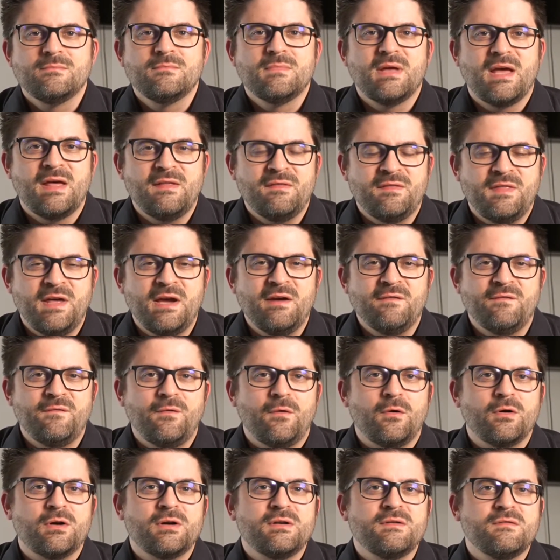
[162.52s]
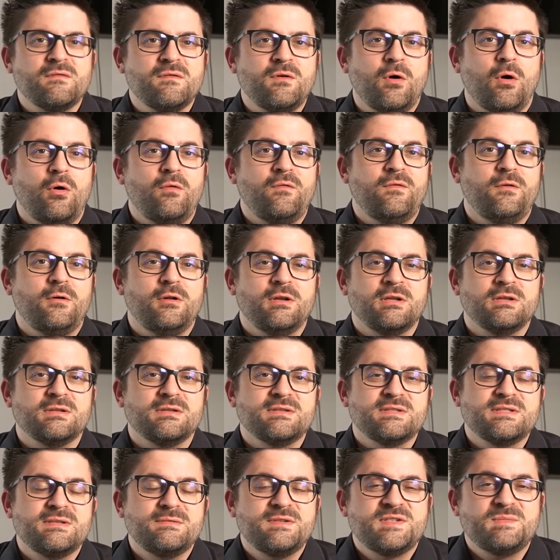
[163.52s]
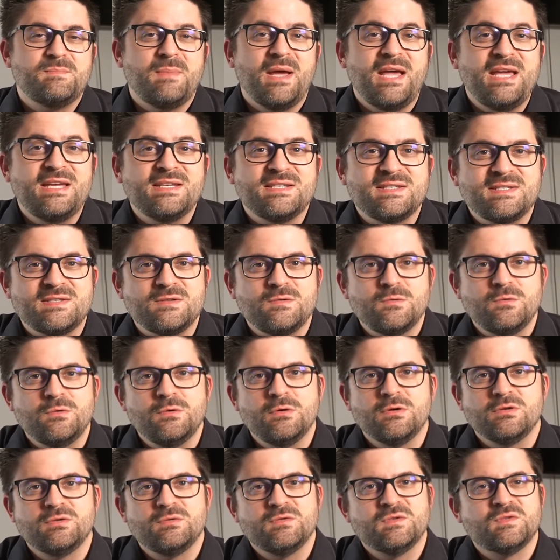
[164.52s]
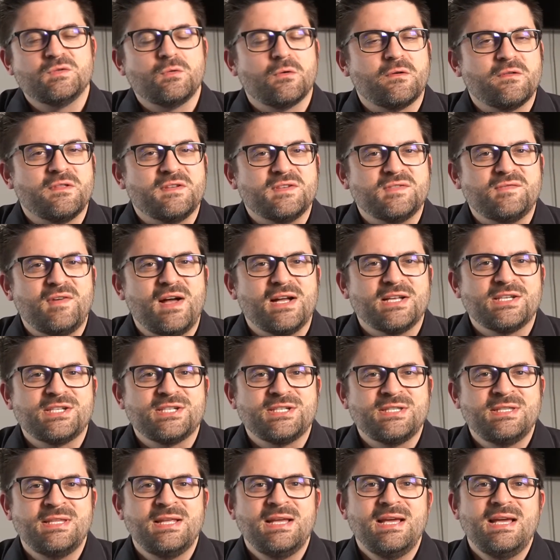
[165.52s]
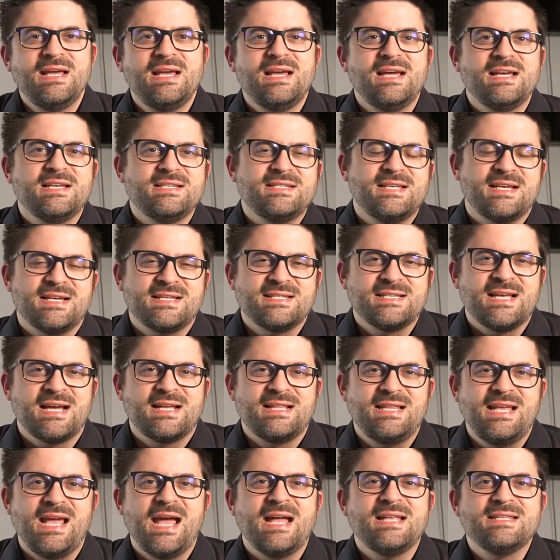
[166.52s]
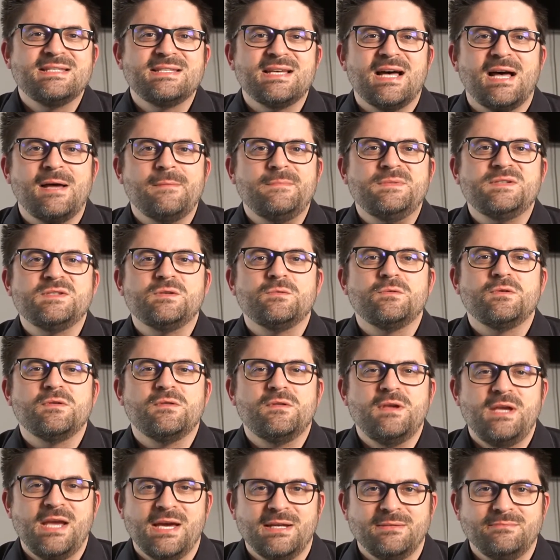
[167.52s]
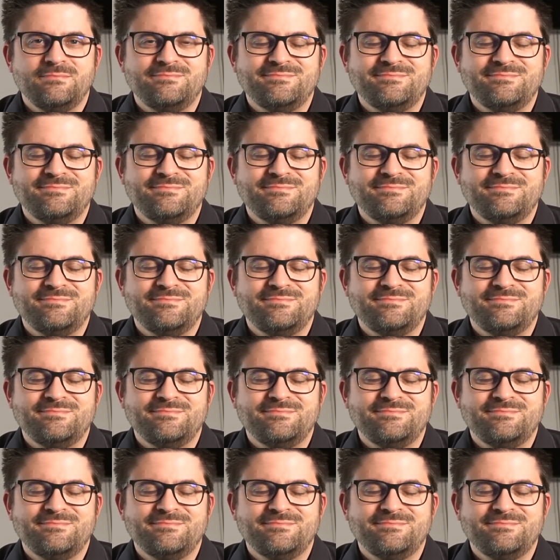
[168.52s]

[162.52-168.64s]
And therefore, the overall space to store this function is exactly n times 2 to the n.